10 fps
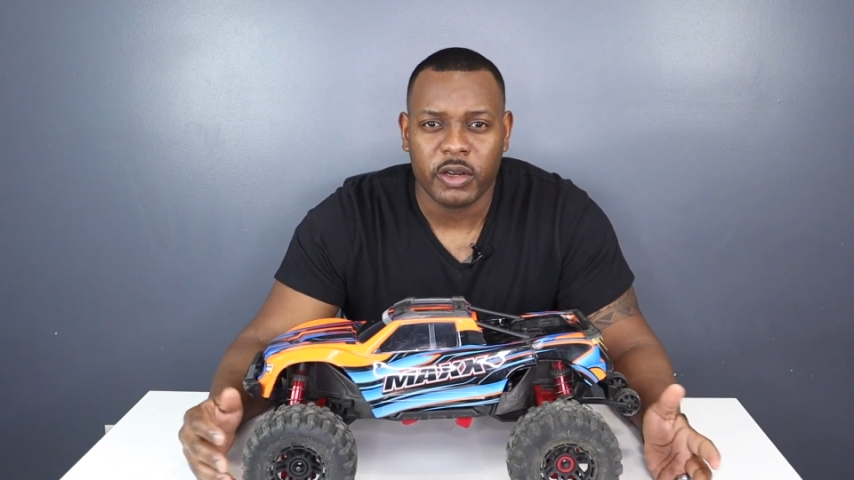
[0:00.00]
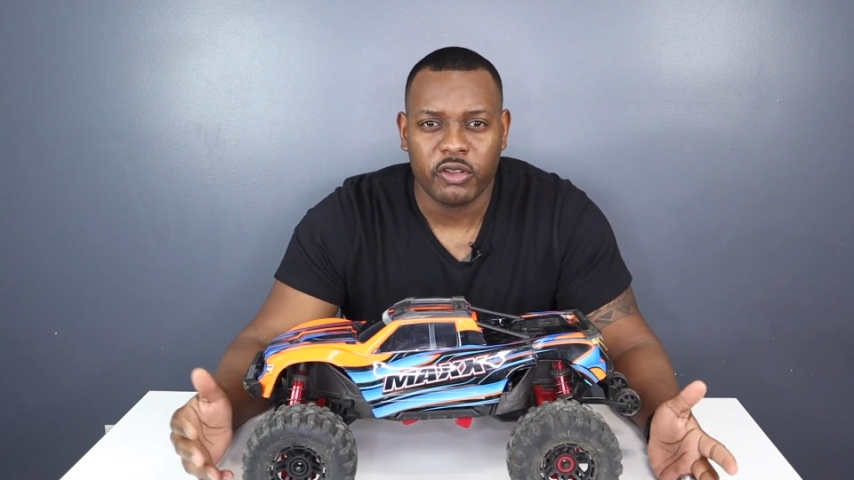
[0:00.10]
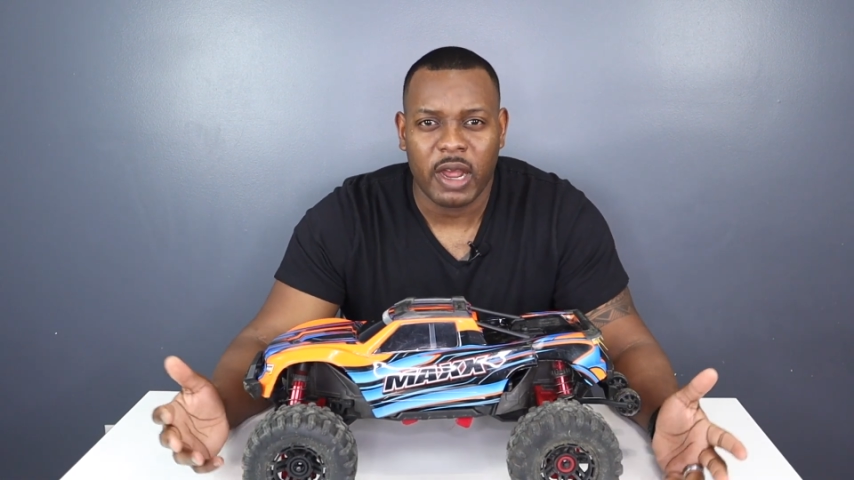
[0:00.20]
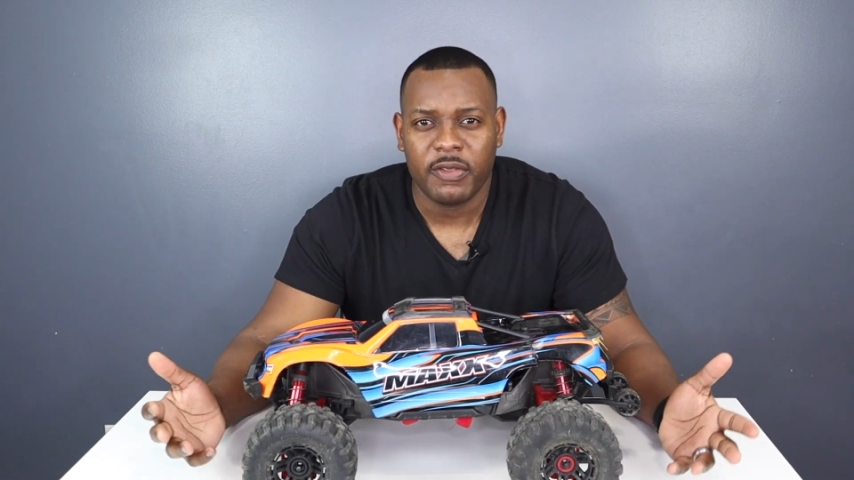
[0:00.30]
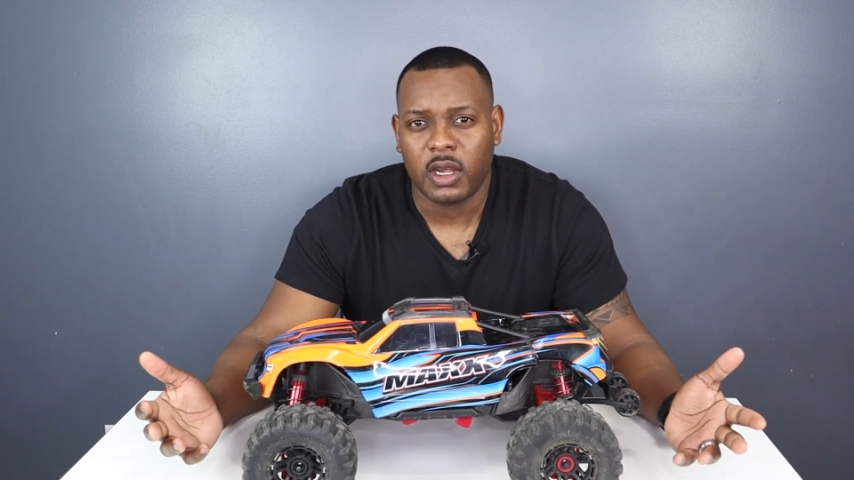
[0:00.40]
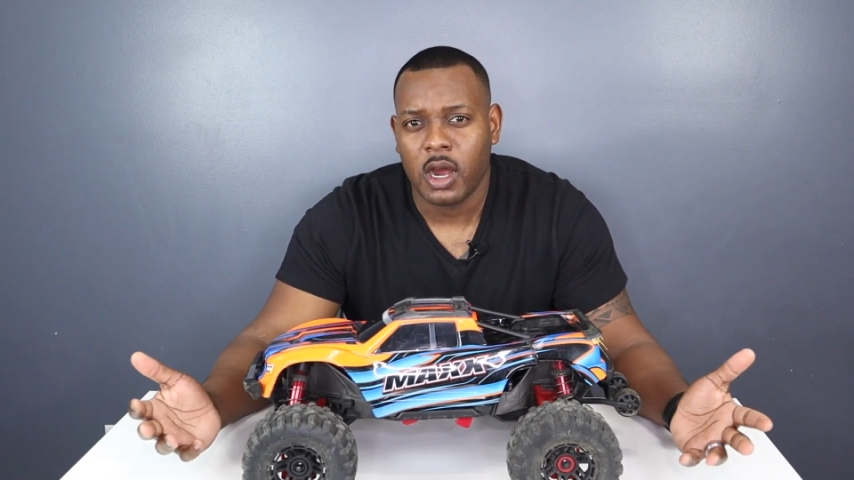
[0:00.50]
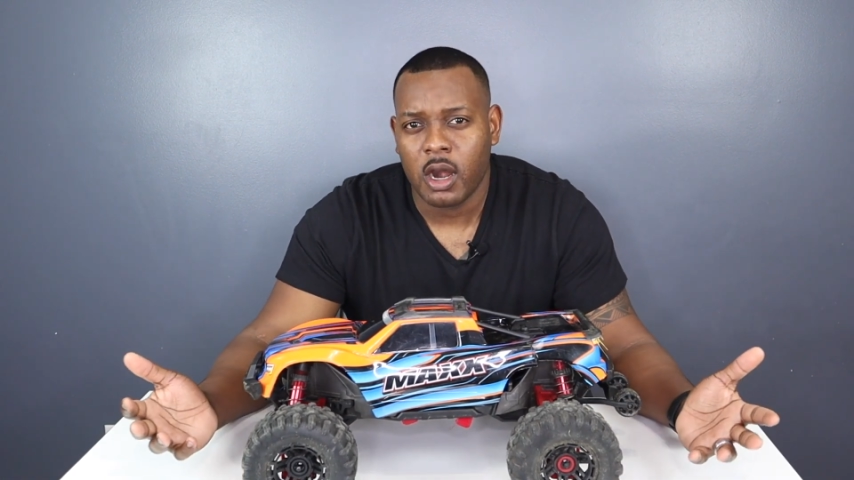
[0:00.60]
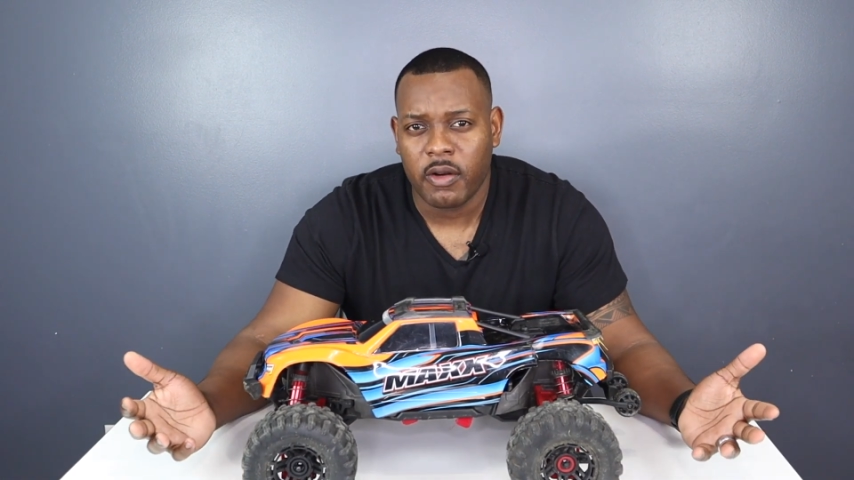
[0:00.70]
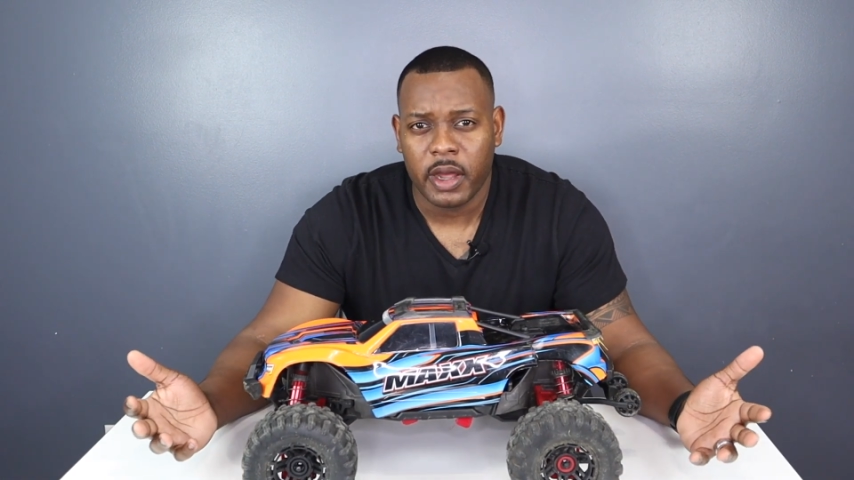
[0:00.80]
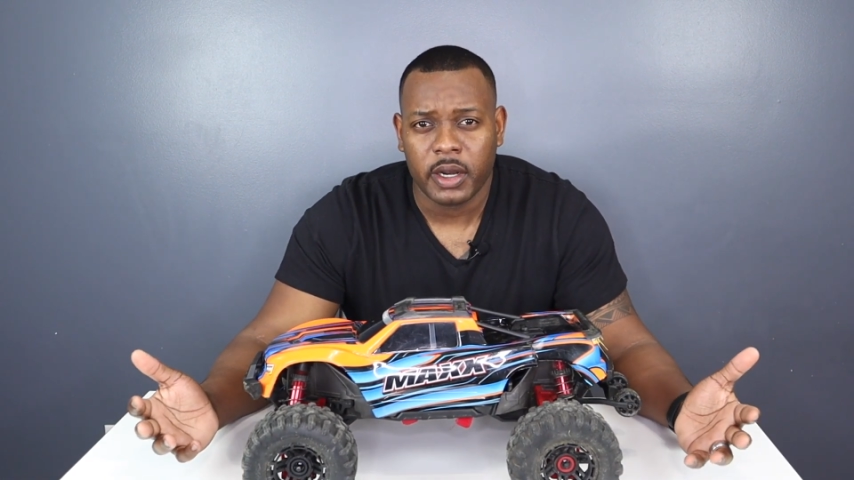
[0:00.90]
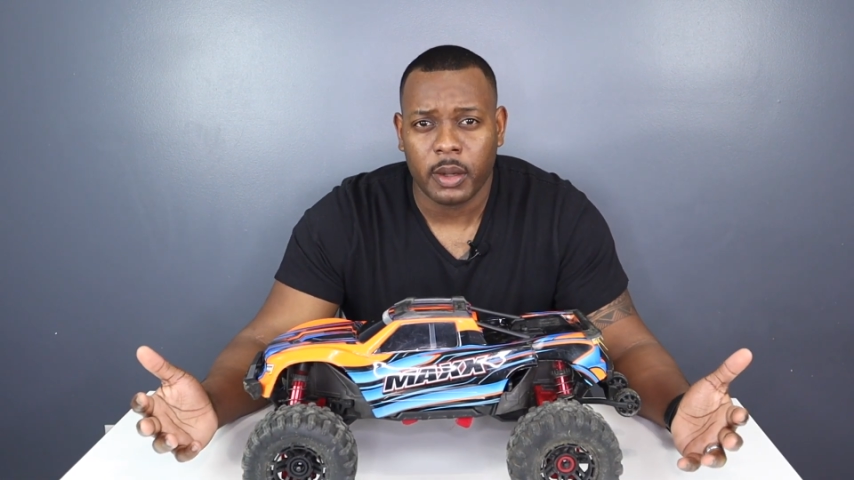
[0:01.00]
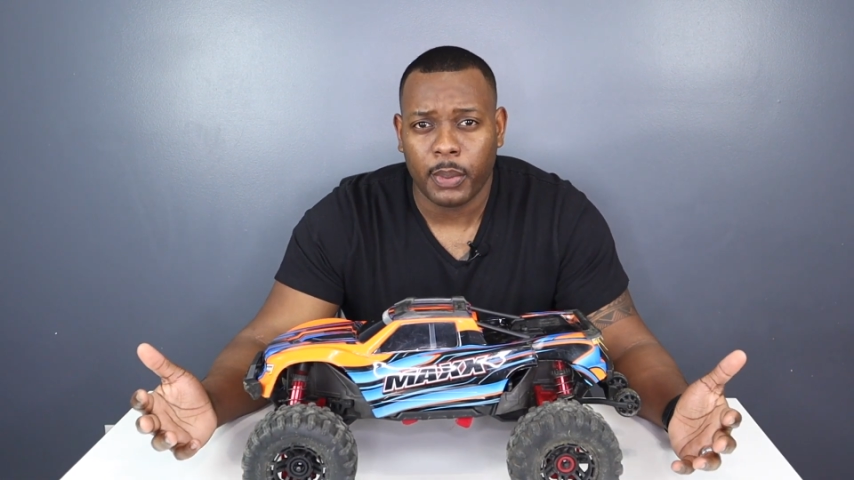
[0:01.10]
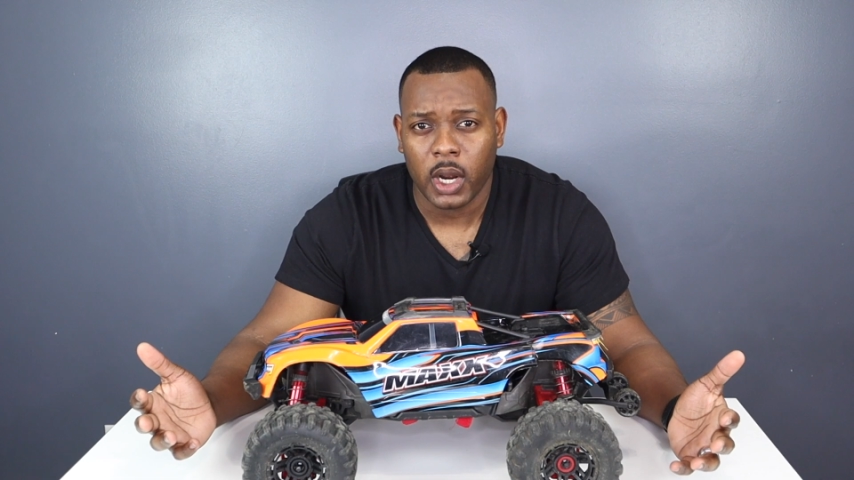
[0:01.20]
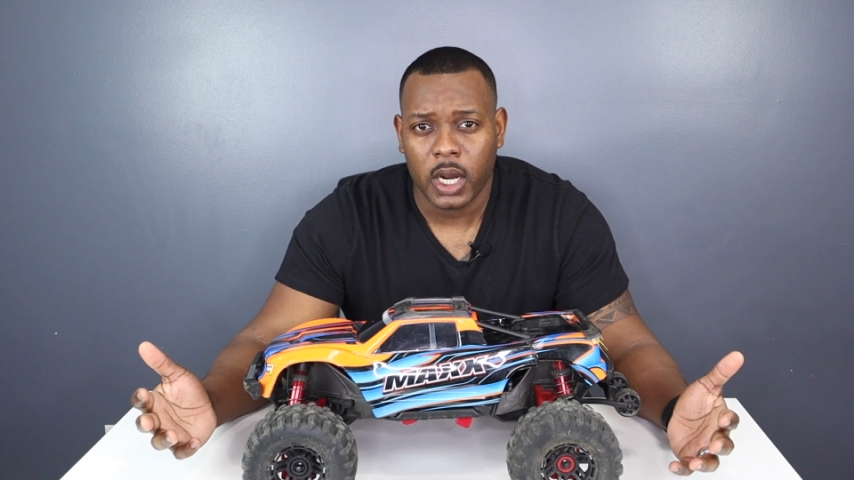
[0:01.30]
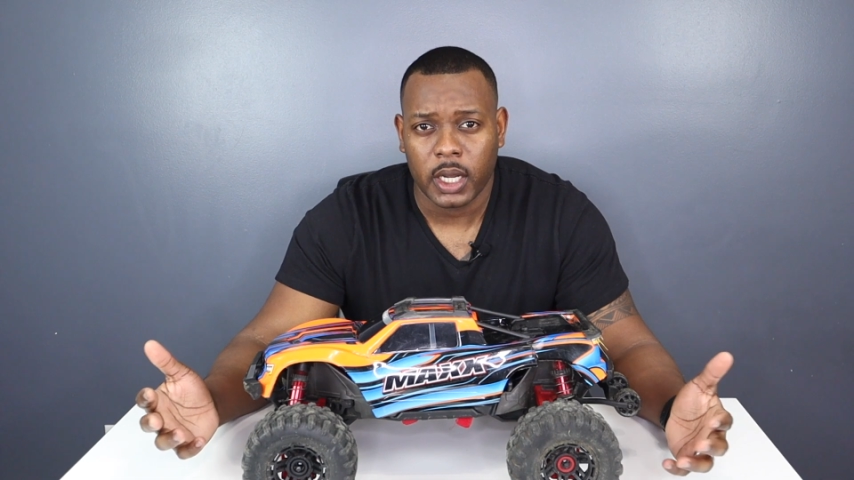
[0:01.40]
driving the car around in the
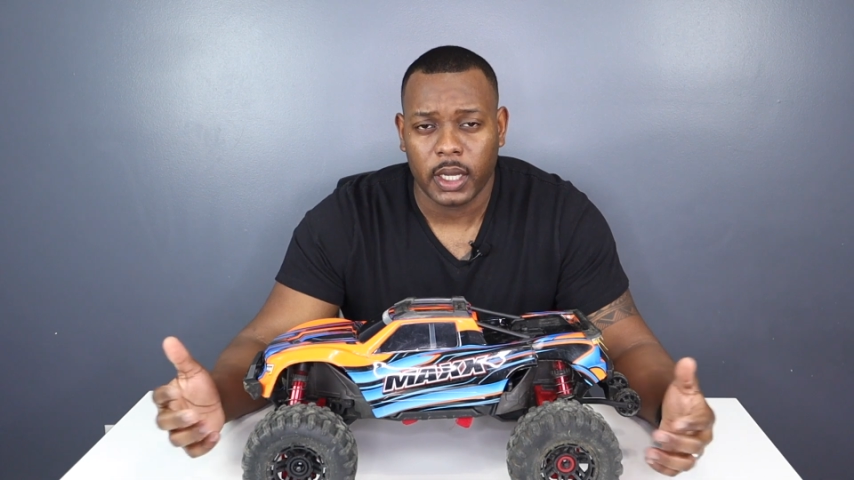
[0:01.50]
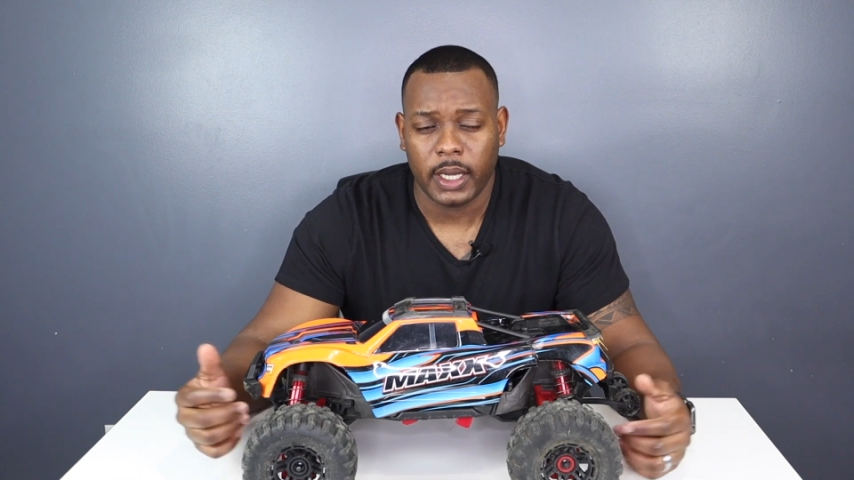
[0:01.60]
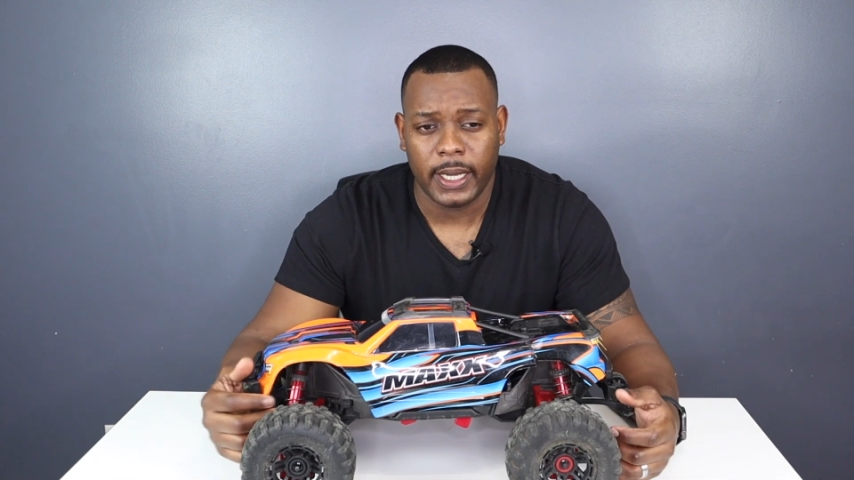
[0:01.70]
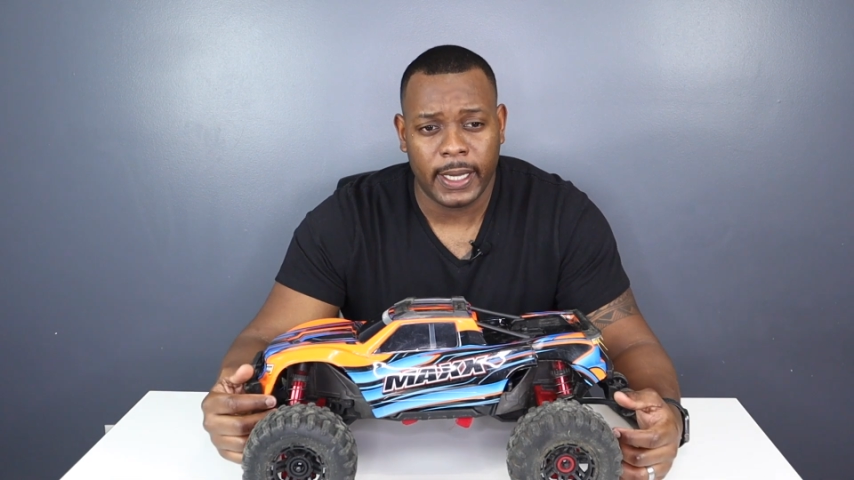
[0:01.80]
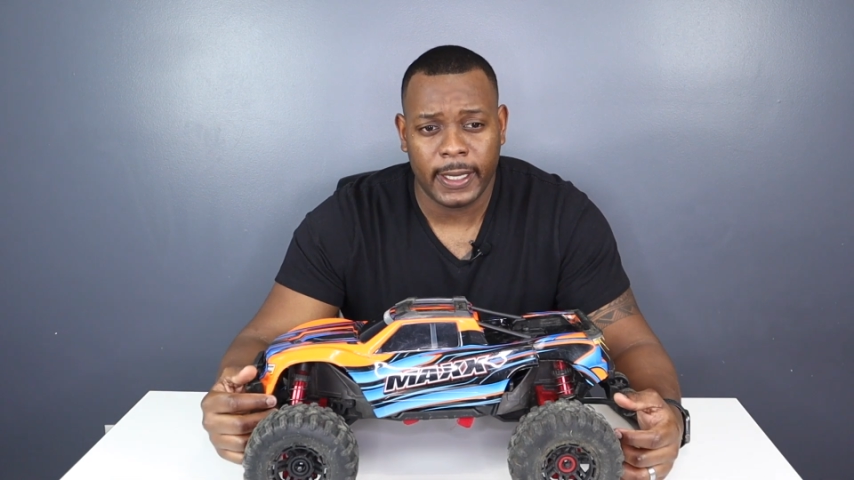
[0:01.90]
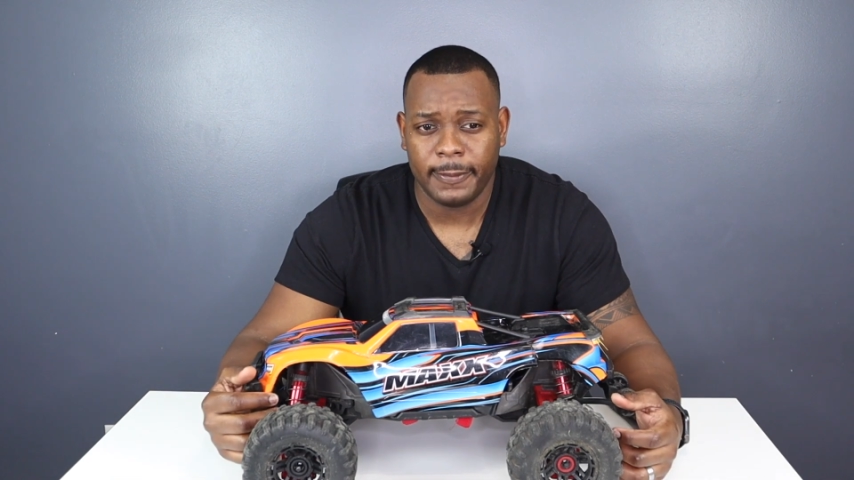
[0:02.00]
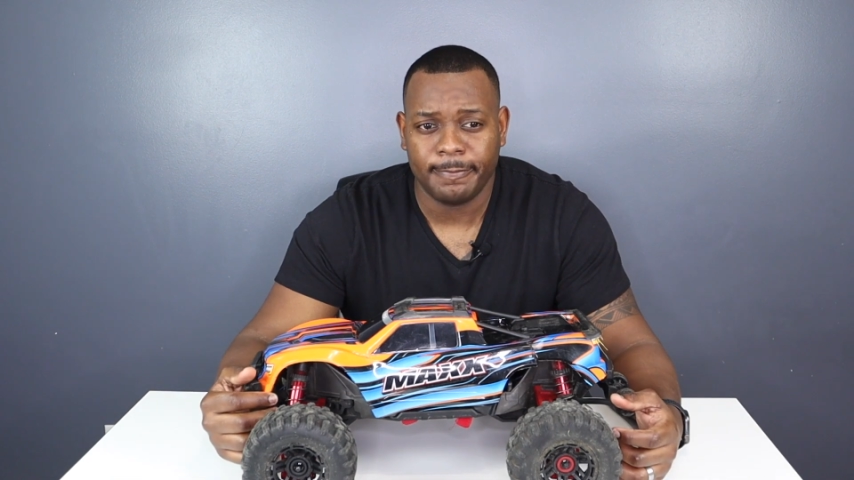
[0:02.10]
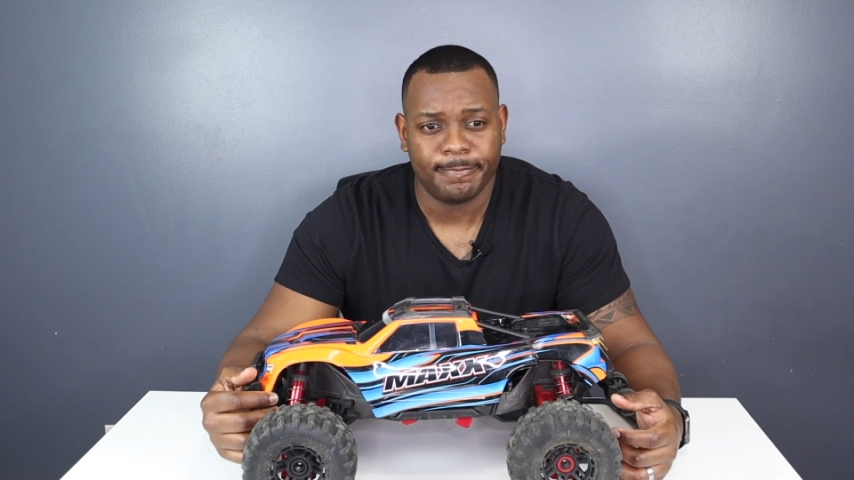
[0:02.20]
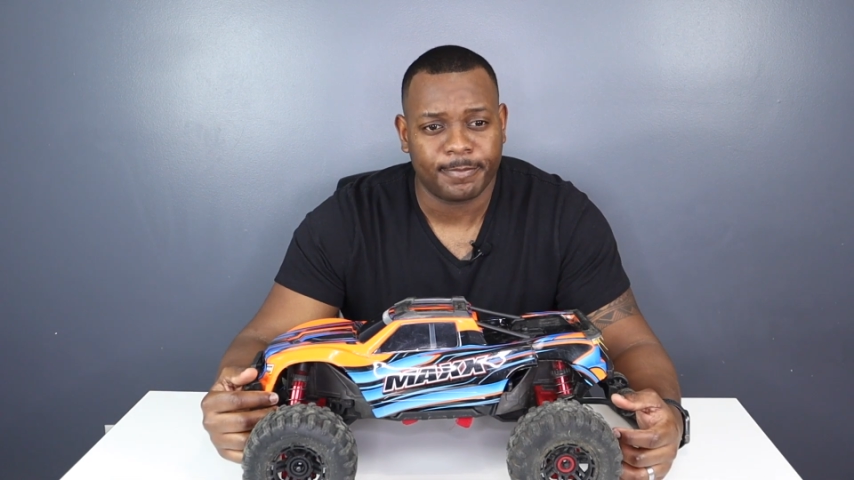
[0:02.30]
park and